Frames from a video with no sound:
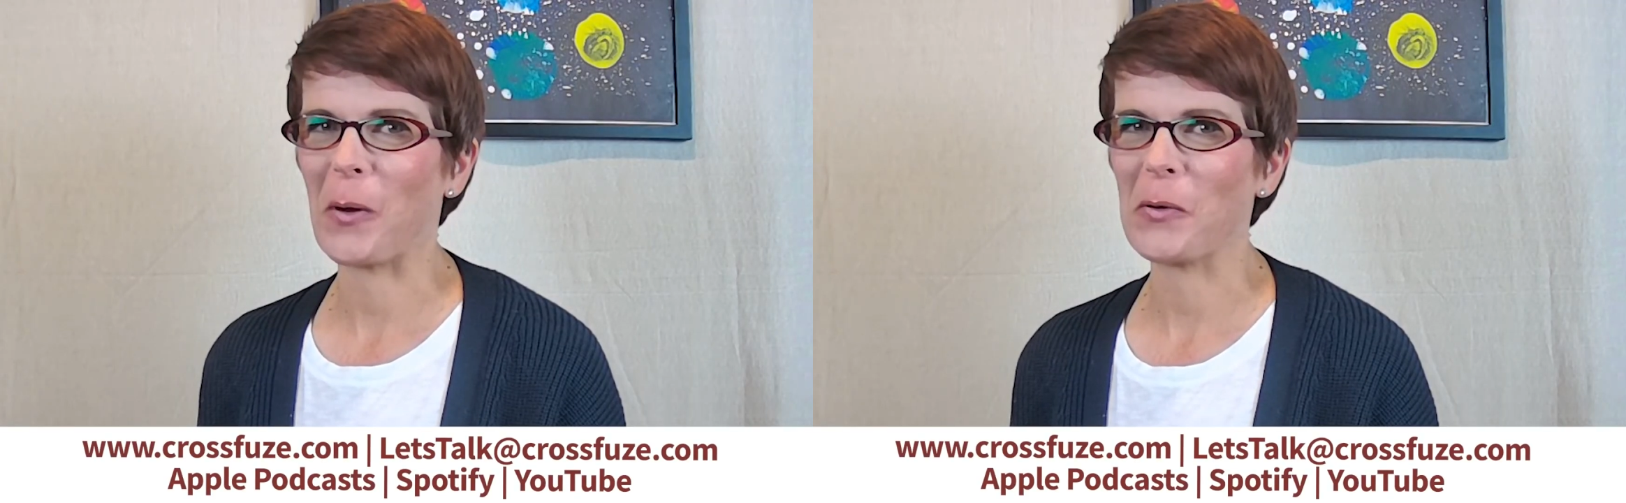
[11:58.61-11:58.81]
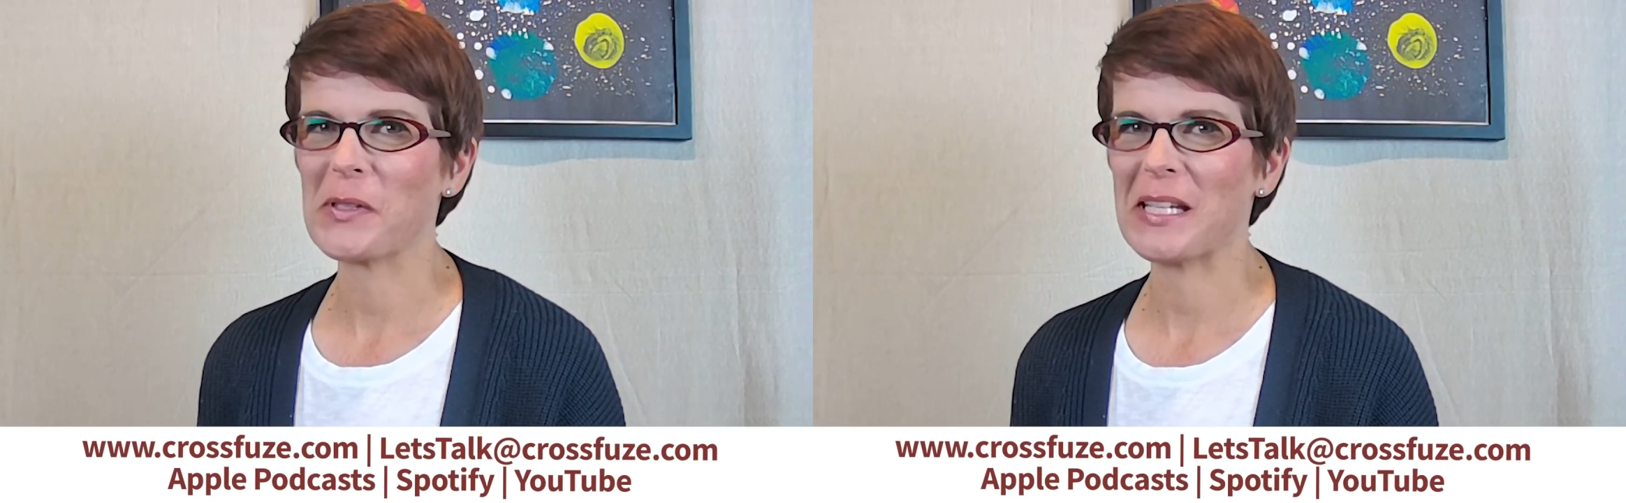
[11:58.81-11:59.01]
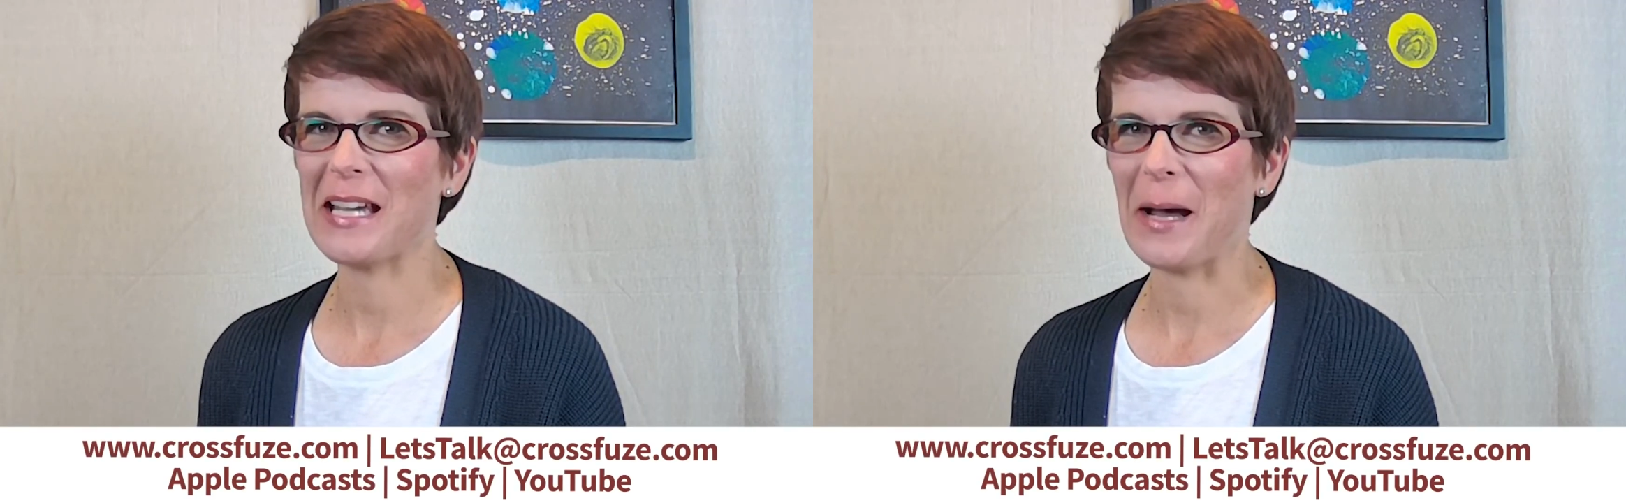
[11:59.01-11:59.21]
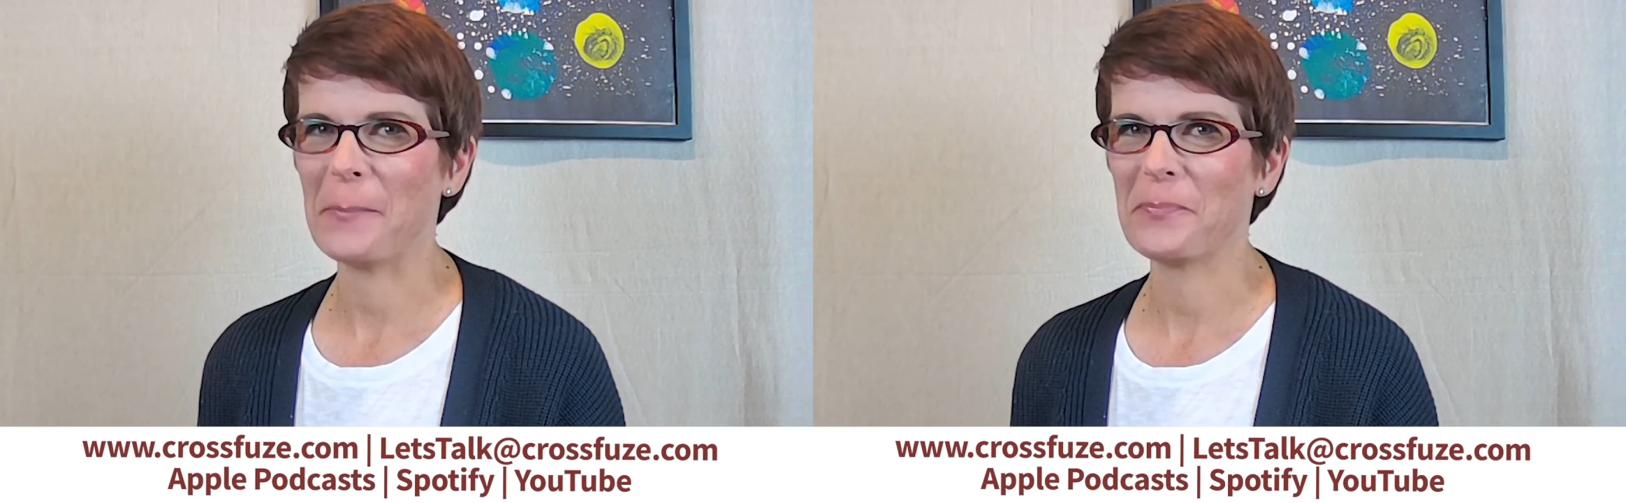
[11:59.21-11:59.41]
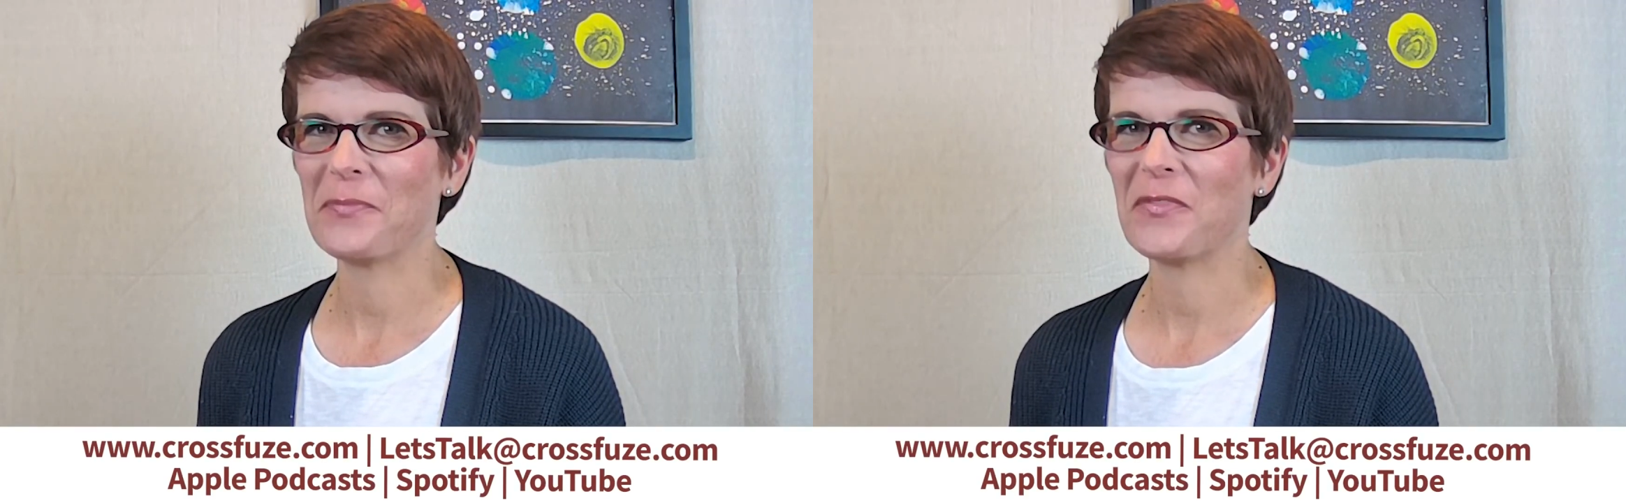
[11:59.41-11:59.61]
OCM,
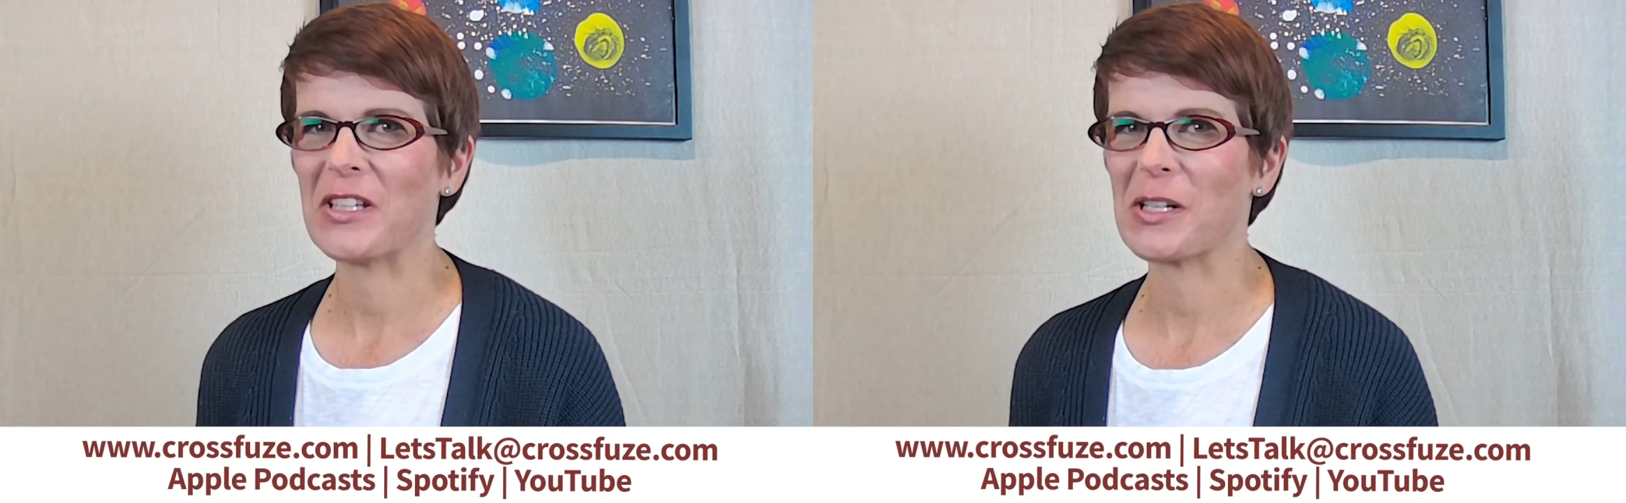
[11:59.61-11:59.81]
visit